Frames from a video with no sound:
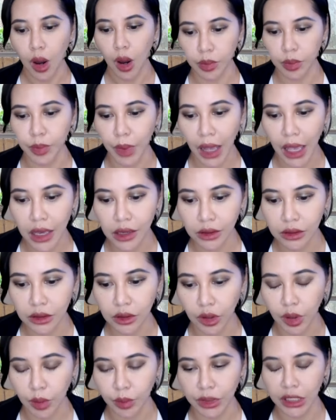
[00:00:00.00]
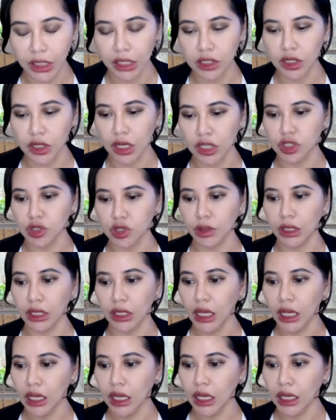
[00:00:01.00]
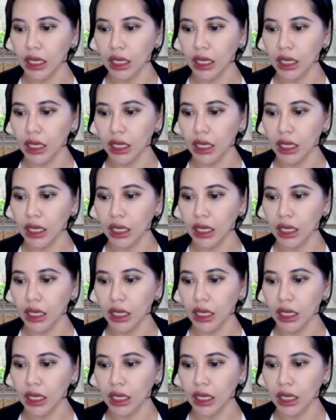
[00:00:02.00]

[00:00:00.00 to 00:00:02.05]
of bioeconomy industry